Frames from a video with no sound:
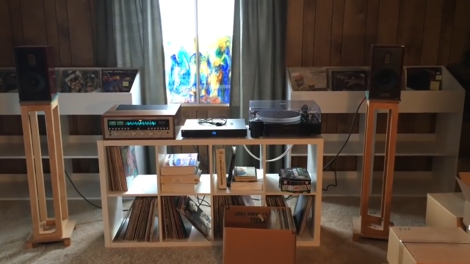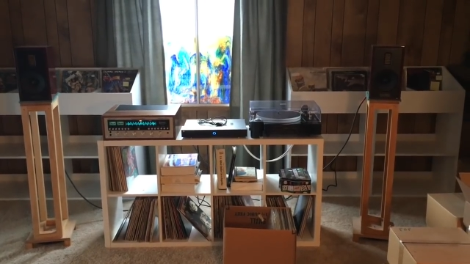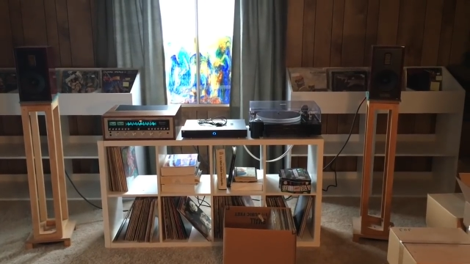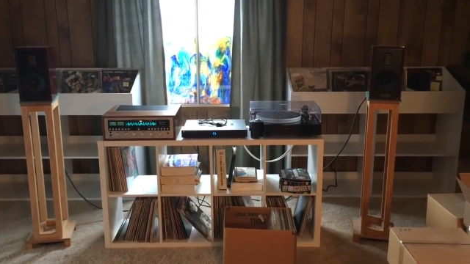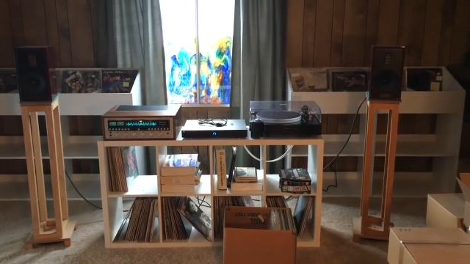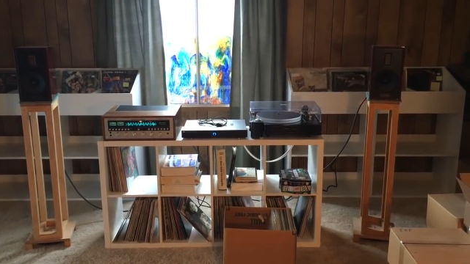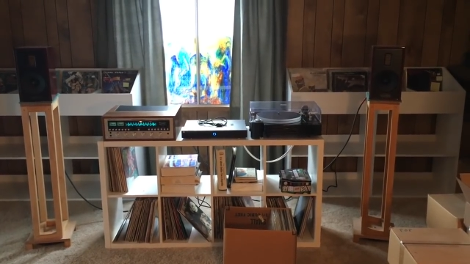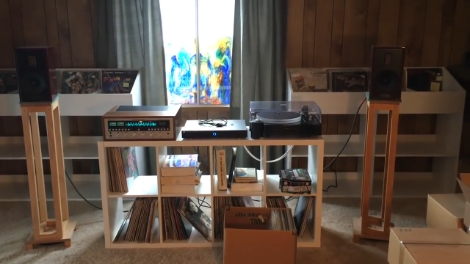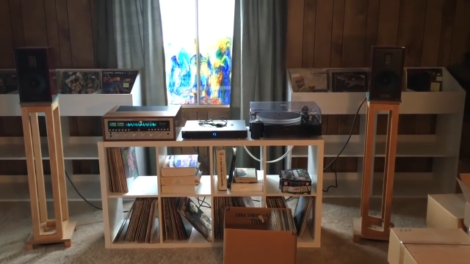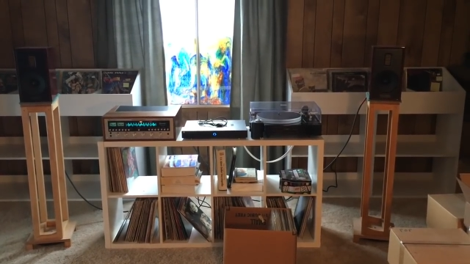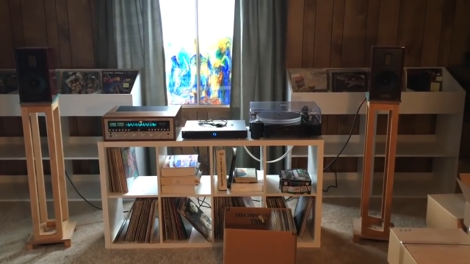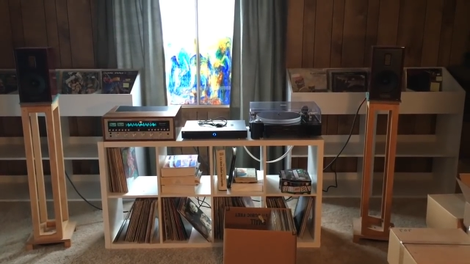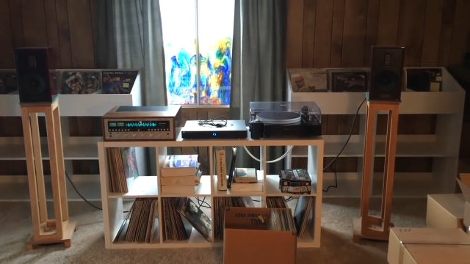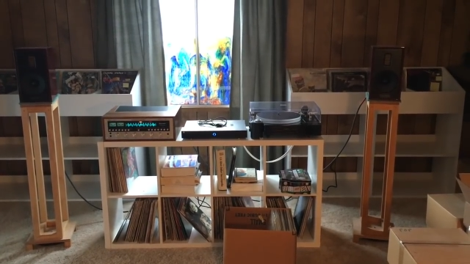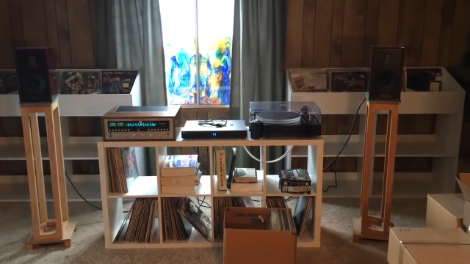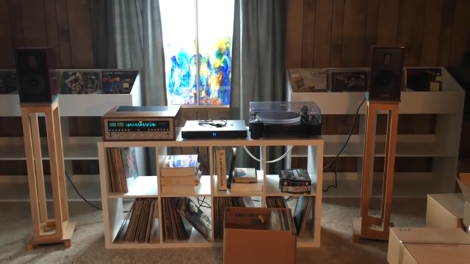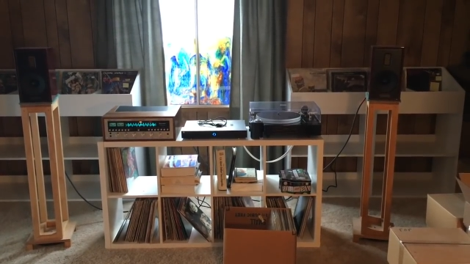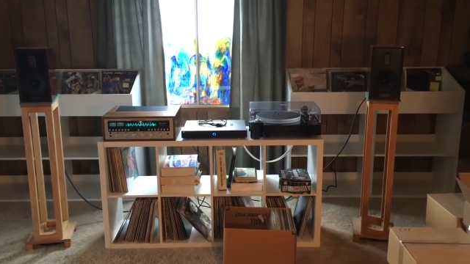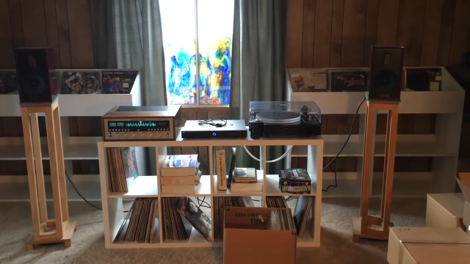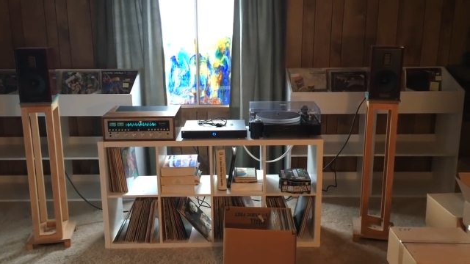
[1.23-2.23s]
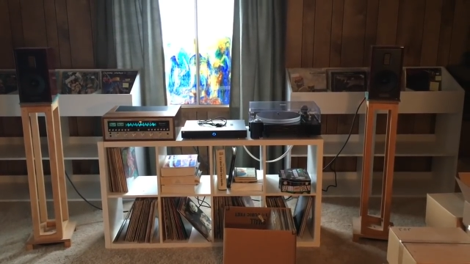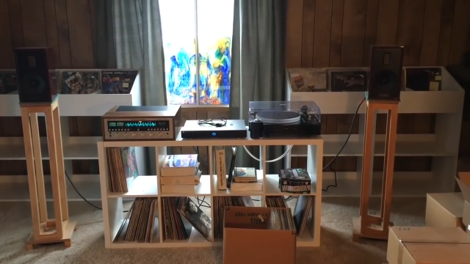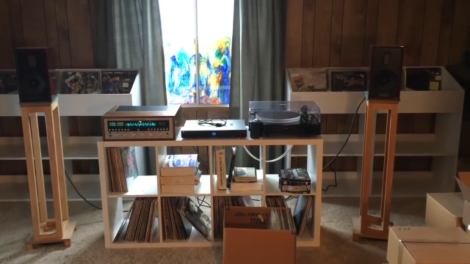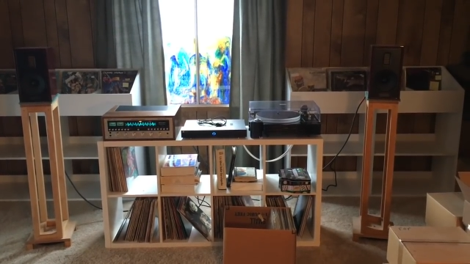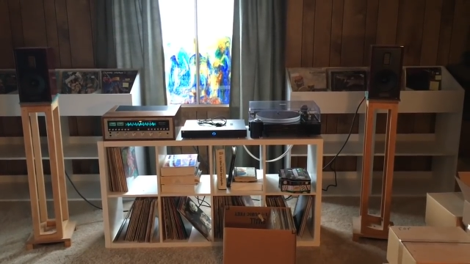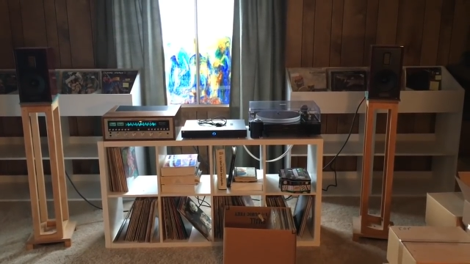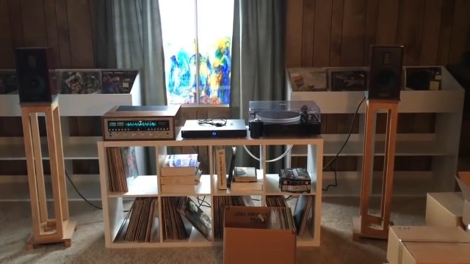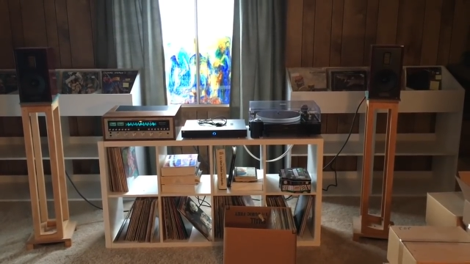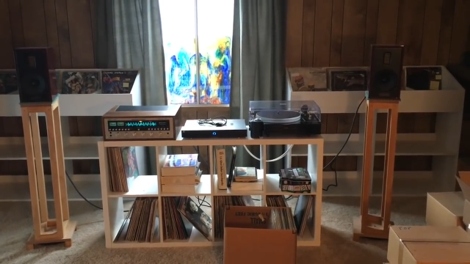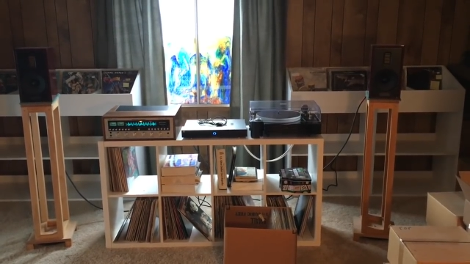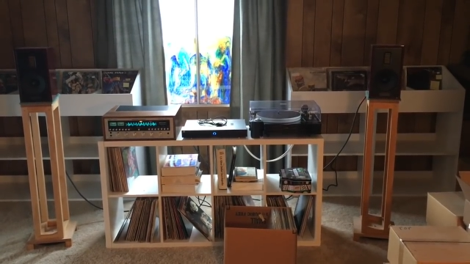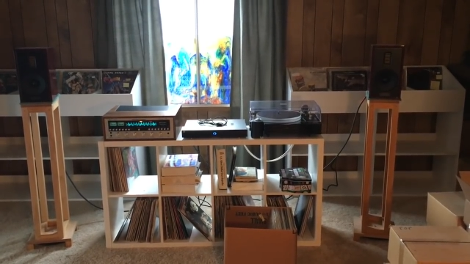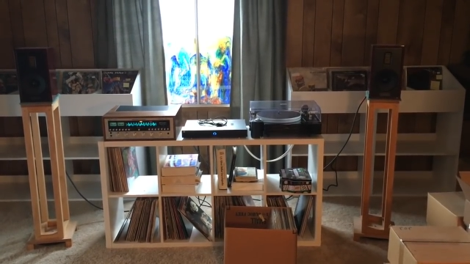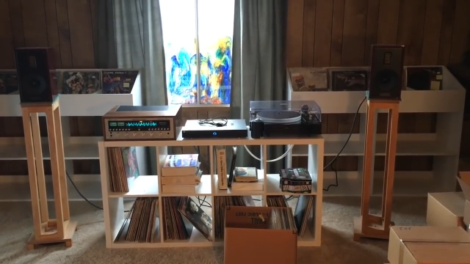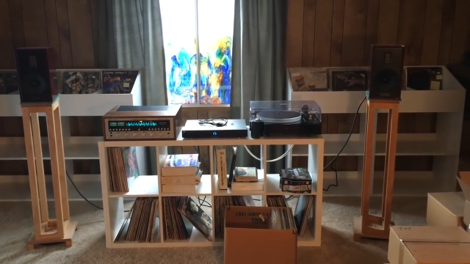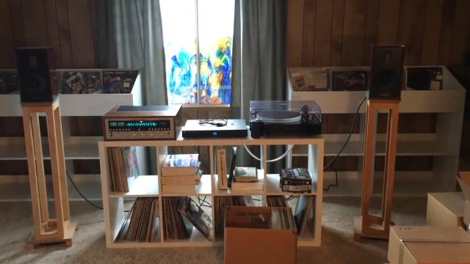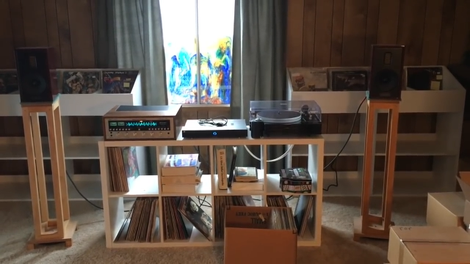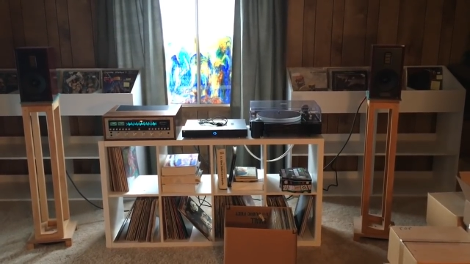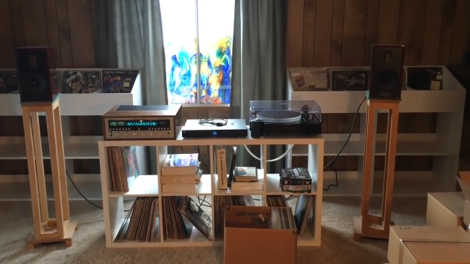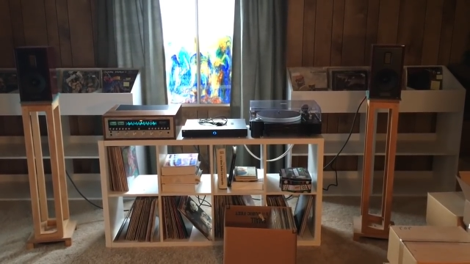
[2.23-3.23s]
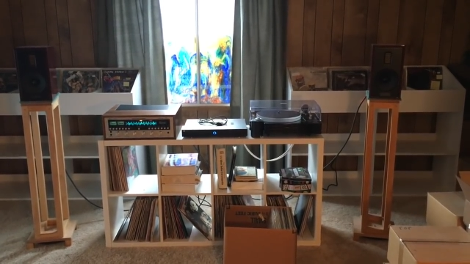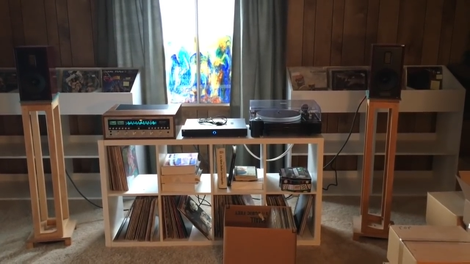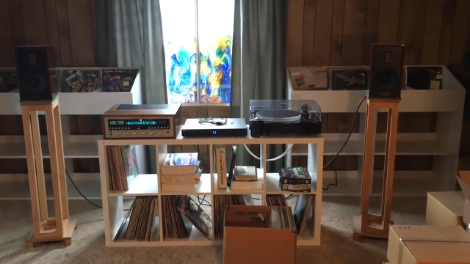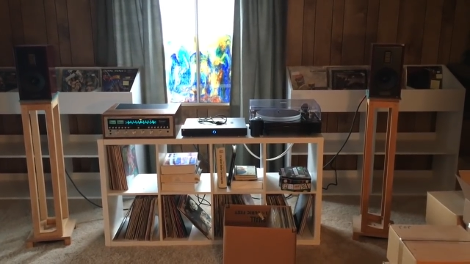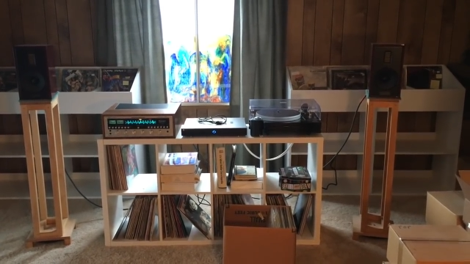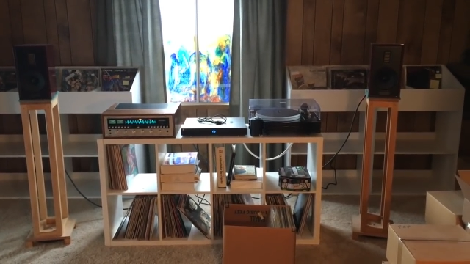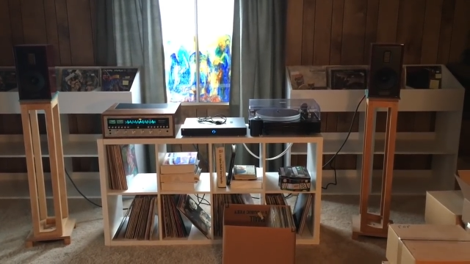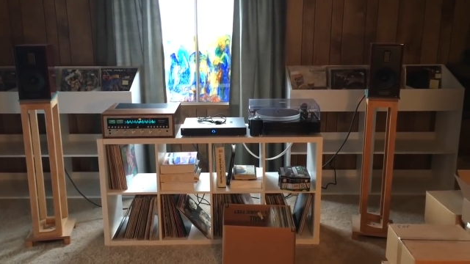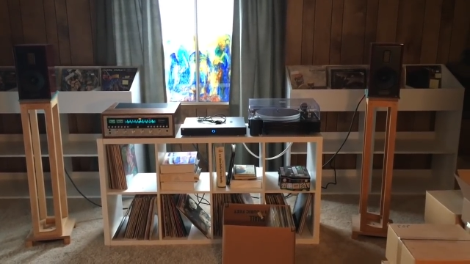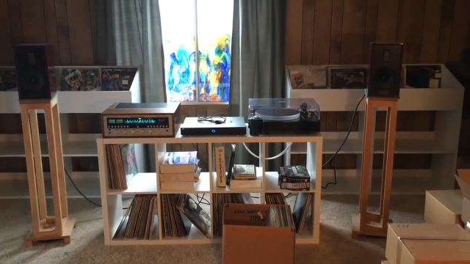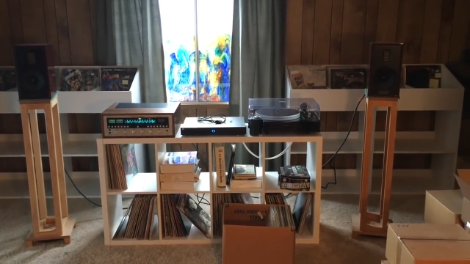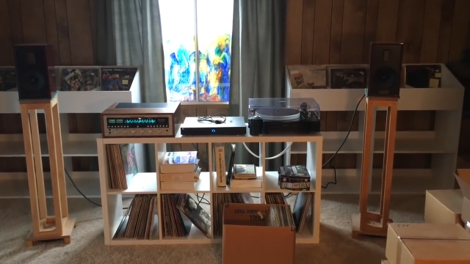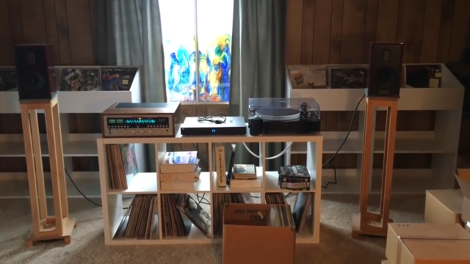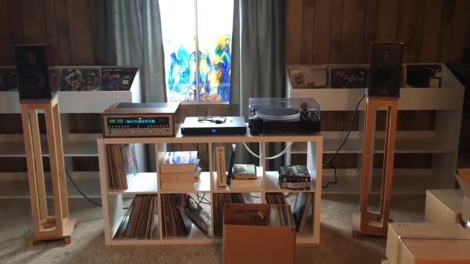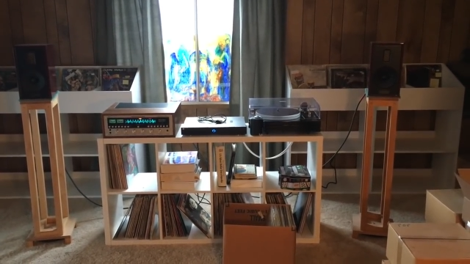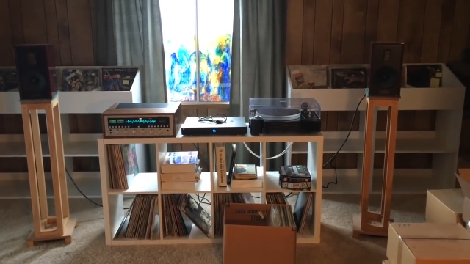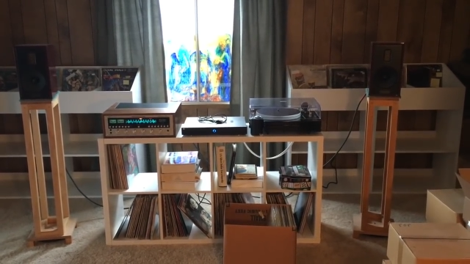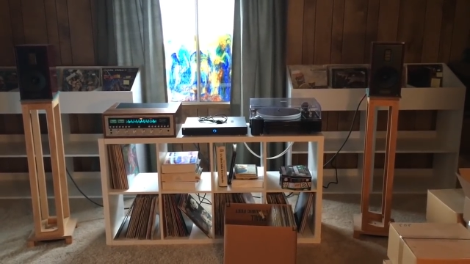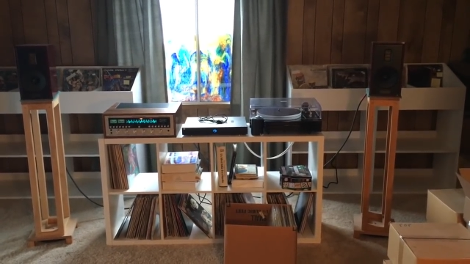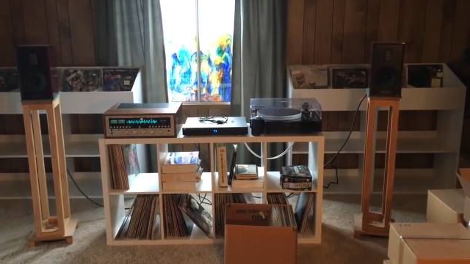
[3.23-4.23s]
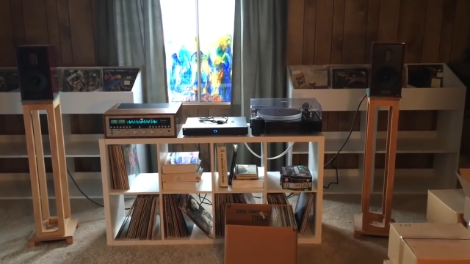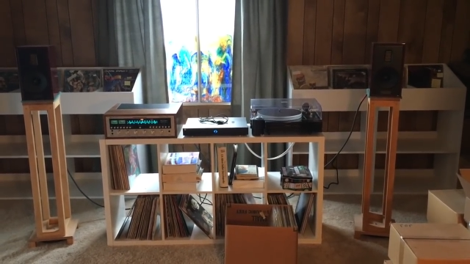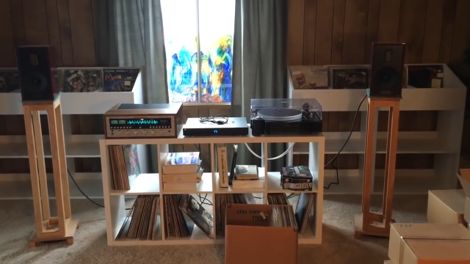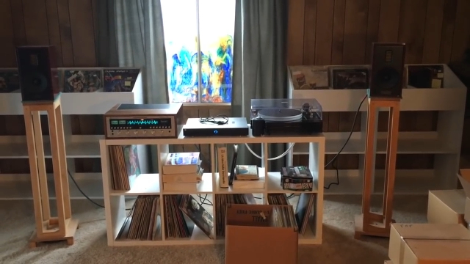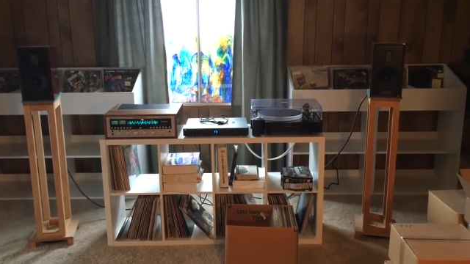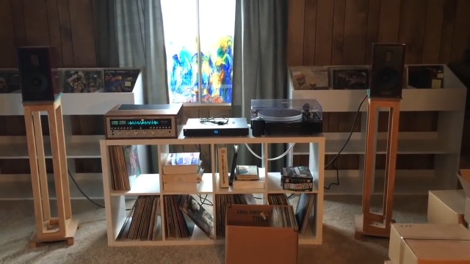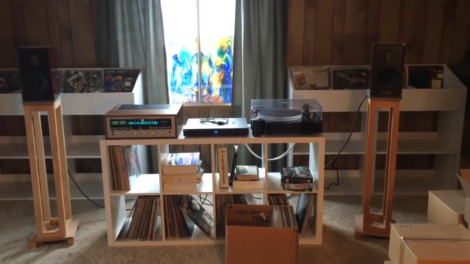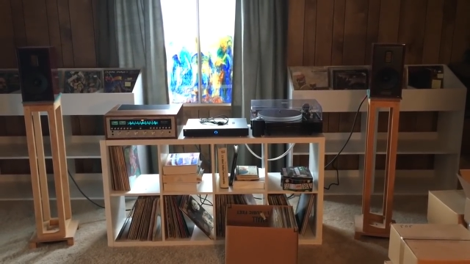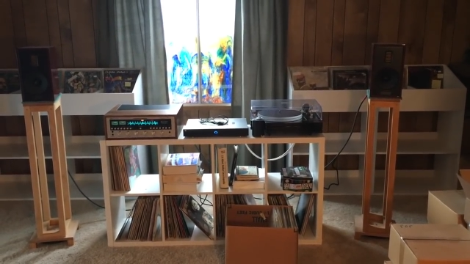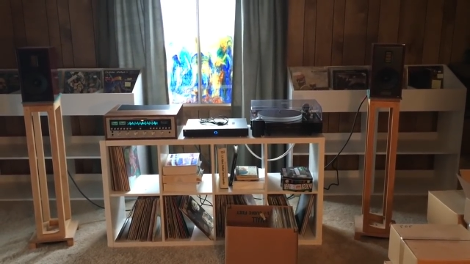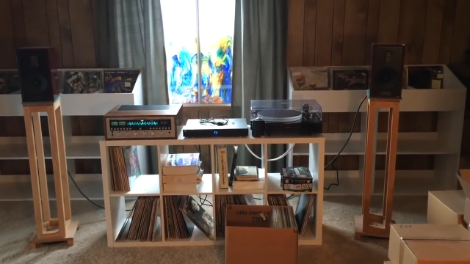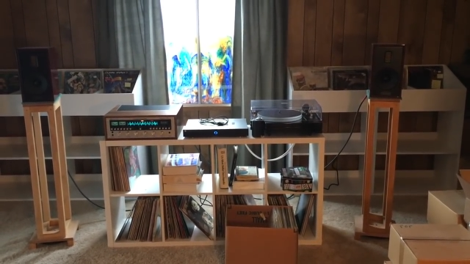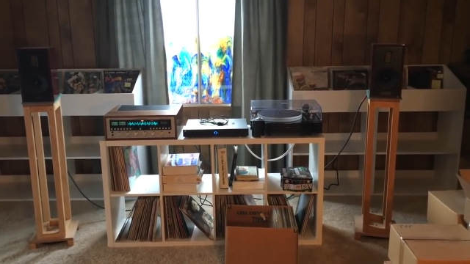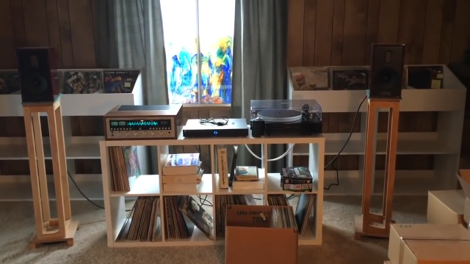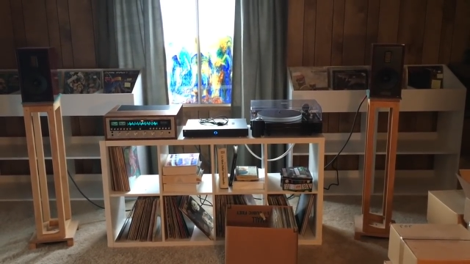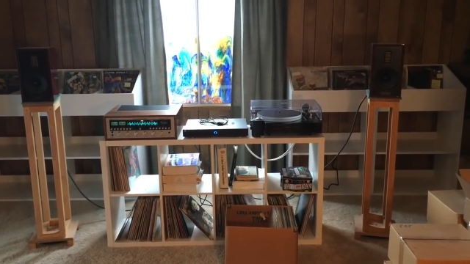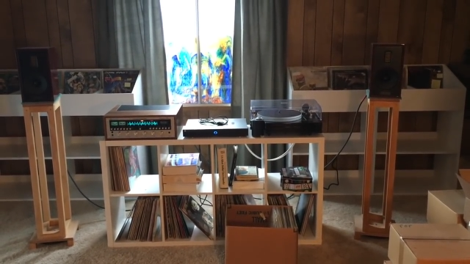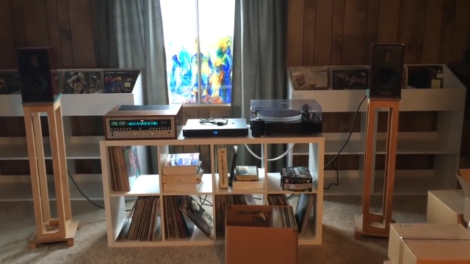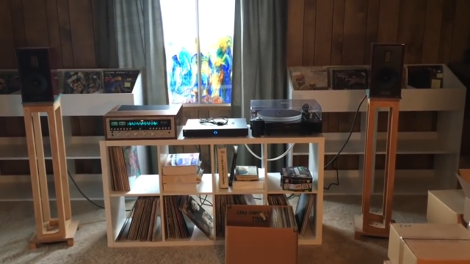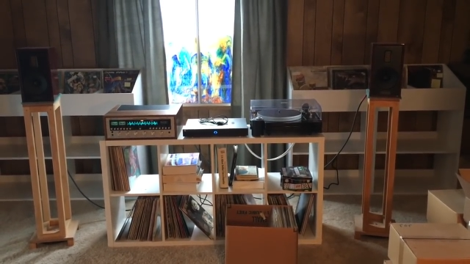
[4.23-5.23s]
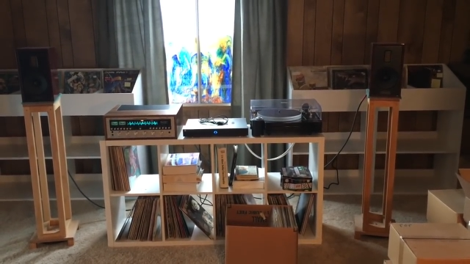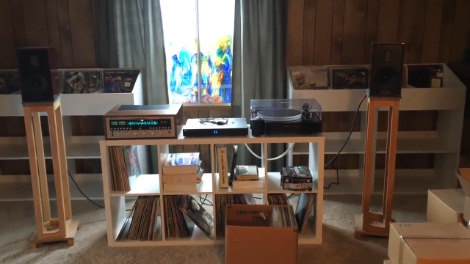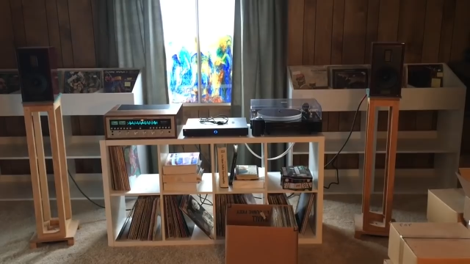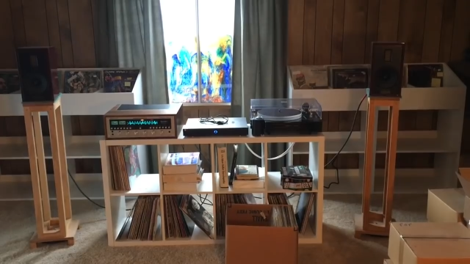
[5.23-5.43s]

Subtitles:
[unreadable: no face in view]